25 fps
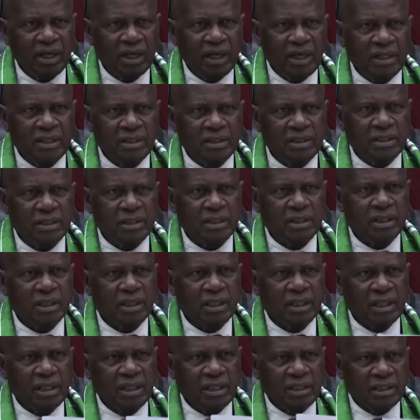and
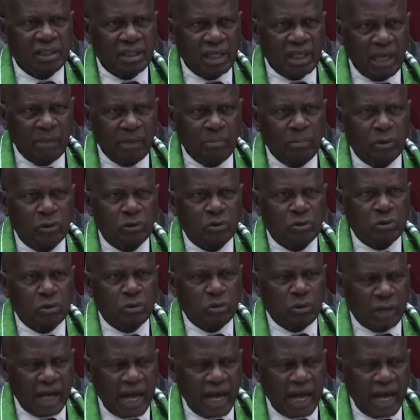is able to